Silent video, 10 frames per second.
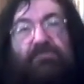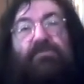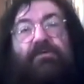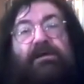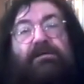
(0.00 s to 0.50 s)

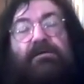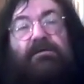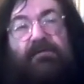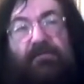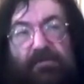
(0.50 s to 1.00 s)
to
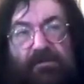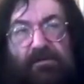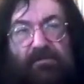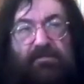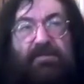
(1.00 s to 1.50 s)

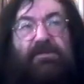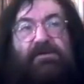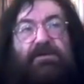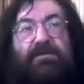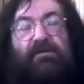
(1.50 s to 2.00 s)
include
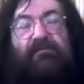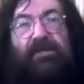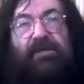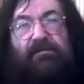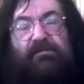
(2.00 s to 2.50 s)
such
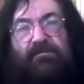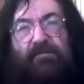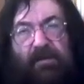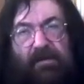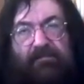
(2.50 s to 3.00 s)
Soviet
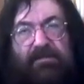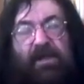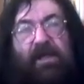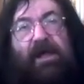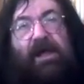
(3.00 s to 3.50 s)
crimes
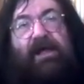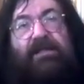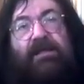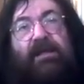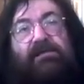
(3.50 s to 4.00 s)

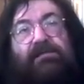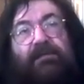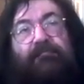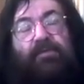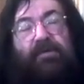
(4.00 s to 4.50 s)
as
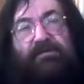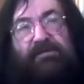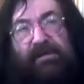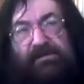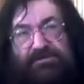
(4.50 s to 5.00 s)

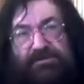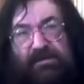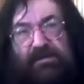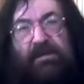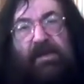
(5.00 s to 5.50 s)

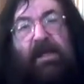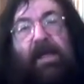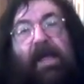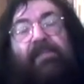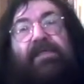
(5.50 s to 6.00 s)
deportation
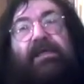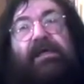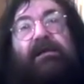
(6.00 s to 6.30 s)
and the